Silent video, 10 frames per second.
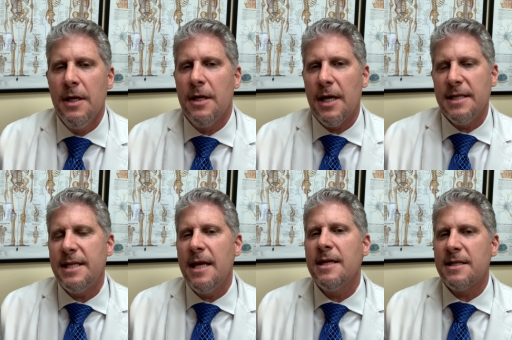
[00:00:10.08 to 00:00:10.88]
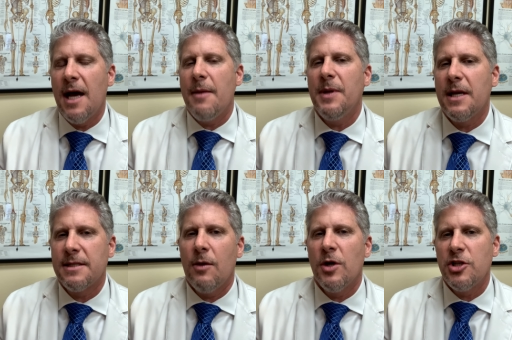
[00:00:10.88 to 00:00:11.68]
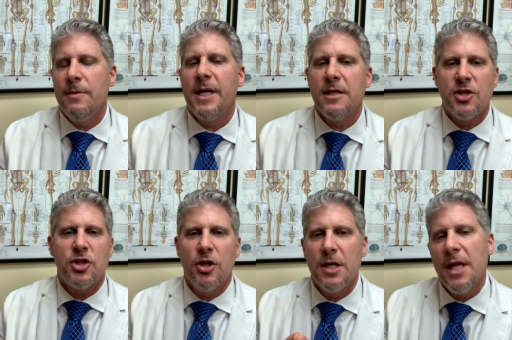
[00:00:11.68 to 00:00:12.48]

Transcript: Now, I say this not because I want you to be concerned